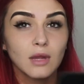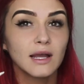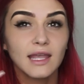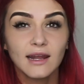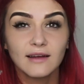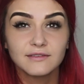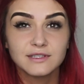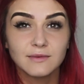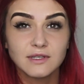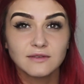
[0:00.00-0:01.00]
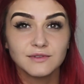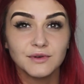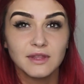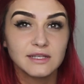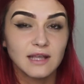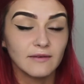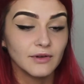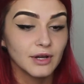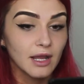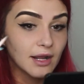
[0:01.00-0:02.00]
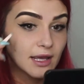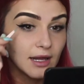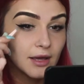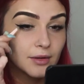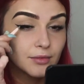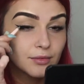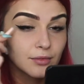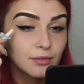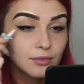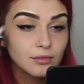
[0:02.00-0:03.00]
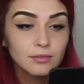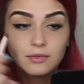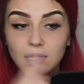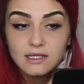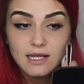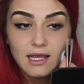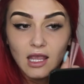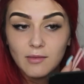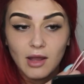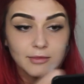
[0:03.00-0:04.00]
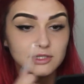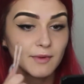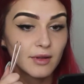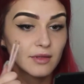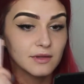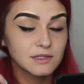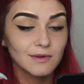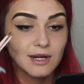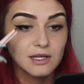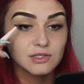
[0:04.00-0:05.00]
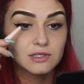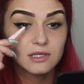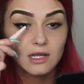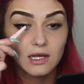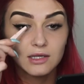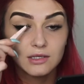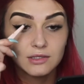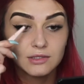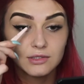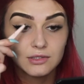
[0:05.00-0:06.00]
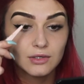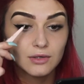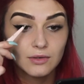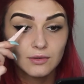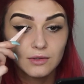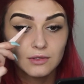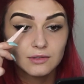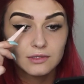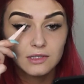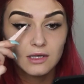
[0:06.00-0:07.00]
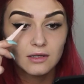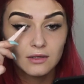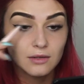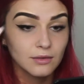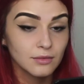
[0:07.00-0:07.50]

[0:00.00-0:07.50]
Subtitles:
I can't ever see myself doing this ever again. I hate it. This side came out much better than this one. I just like, I don't understand.